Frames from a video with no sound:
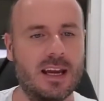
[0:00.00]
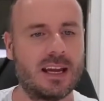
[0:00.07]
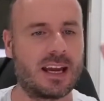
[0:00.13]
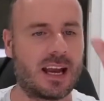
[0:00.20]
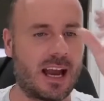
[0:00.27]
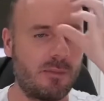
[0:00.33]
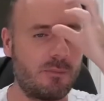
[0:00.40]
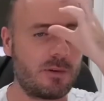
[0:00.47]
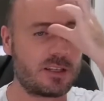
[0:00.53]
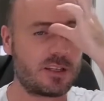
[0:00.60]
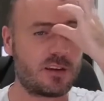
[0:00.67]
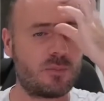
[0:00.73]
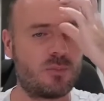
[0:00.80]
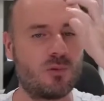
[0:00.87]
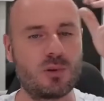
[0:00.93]
Kremlin
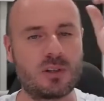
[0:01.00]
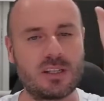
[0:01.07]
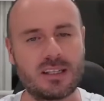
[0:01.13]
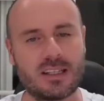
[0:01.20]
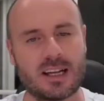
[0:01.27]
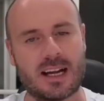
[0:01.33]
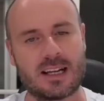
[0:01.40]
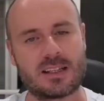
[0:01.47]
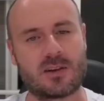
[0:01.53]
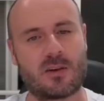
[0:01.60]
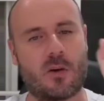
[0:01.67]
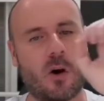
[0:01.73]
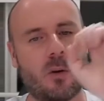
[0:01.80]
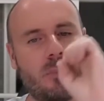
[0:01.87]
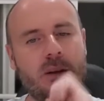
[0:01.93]
chief Putin will
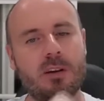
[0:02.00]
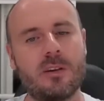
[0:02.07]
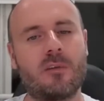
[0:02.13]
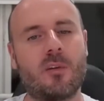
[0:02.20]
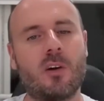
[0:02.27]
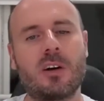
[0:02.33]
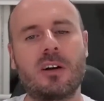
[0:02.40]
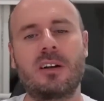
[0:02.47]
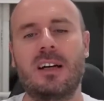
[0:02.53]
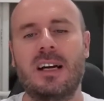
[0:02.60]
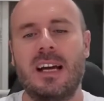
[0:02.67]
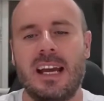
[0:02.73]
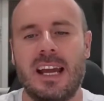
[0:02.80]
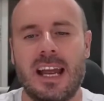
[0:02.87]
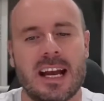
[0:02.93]
travel next week for the
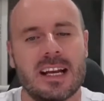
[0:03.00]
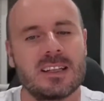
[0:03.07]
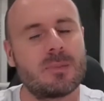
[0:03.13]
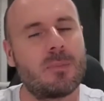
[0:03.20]
first time